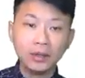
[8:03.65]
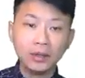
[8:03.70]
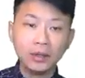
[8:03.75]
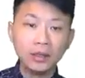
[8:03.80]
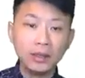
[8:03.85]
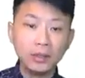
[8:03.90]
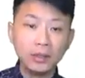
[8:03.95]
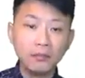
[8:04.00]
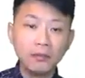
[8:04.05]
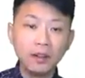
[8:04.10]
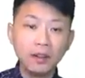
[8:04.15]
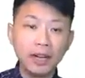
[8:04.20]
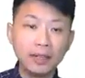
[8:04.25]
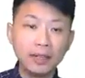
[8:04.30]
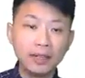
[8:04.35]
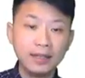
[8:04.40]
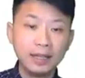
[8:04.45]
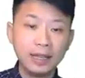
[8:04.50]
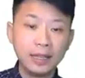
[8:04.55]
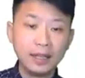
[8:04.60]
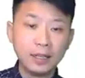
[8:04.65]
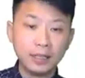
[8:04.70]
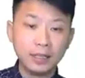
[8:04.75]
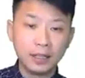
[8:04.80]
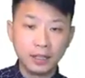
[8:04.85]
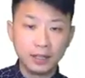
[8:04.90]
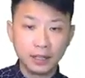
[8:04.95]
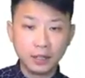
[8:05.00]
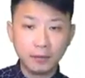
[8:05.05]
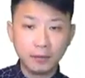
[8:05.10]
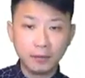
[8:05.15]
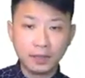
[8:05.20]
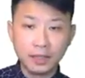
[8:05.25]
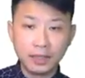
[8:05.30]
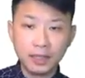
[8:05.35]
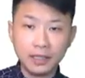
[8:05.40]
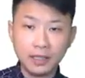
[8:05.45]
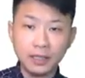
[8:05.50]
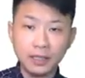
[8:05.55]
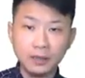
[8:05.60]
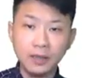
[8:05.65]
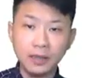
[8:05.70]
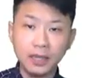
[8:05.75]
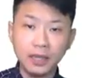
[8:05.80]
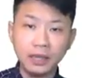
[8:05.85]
to divide the large software system